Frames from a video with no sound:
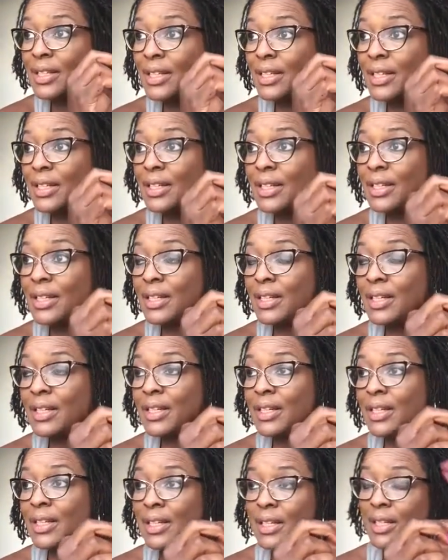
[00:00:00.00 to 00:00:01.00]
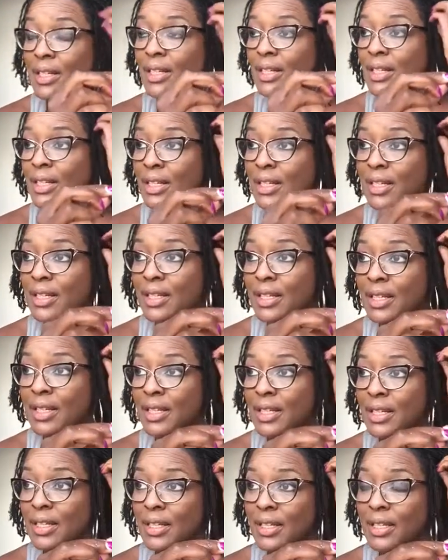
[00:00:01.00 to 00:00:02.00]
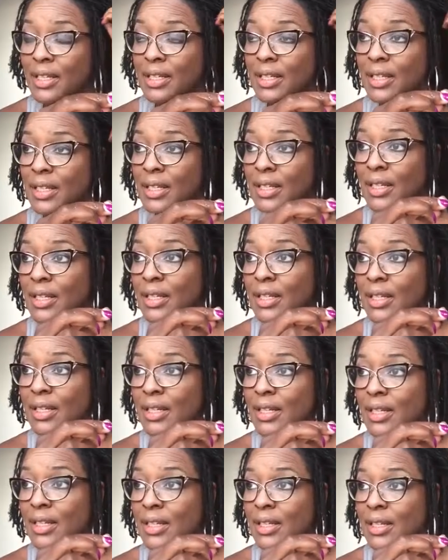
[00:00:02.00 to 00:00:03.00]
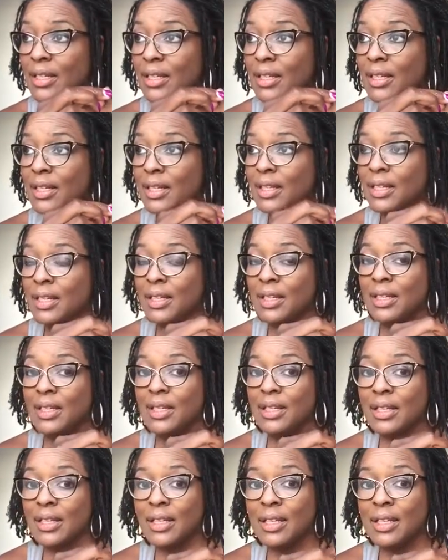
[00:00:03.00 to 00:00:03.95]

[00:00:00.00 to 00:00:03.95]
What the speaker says: No one is speaking in this clip.